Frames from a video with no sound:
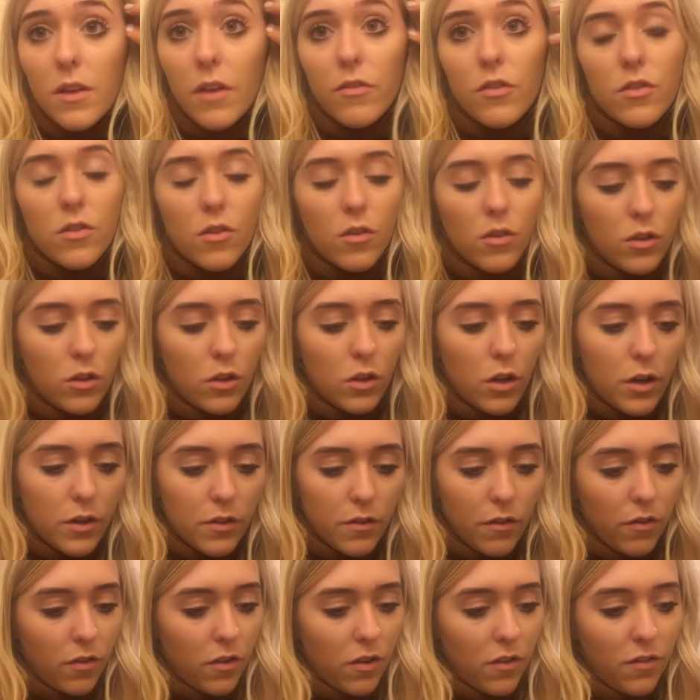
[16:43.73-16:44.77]
I've just got loads
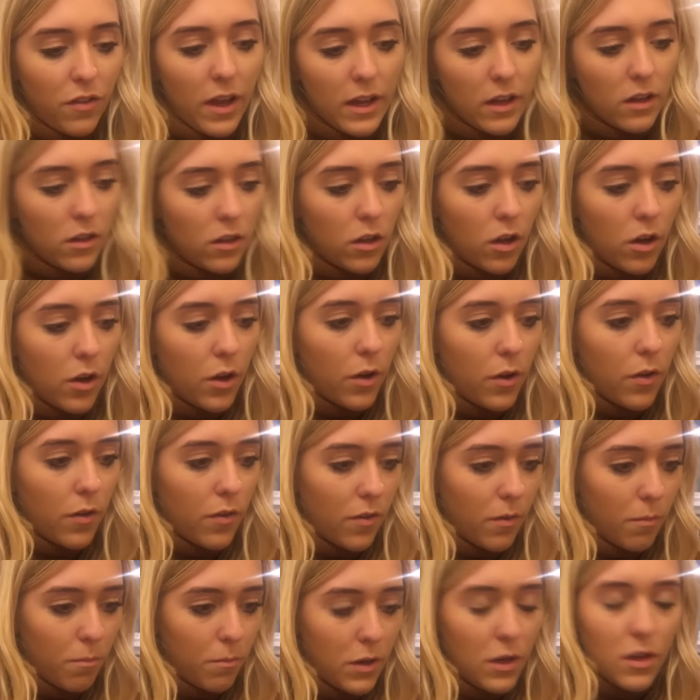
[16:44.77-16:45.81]
of stuff like
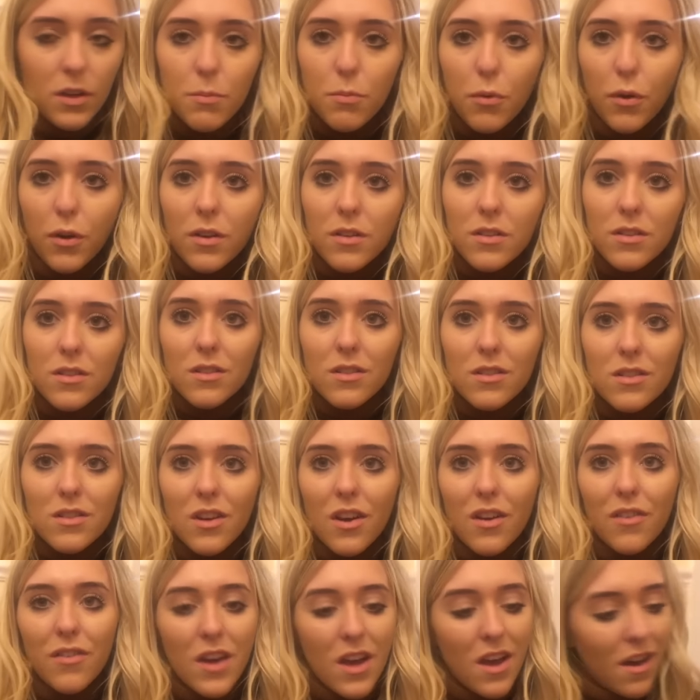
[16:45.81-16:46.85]
clothes and beauty products and
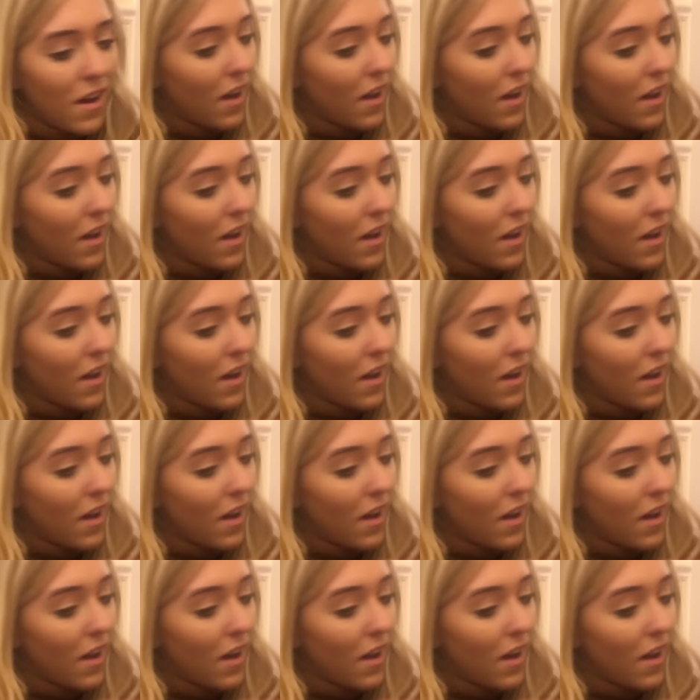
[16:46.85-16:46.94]
stuff.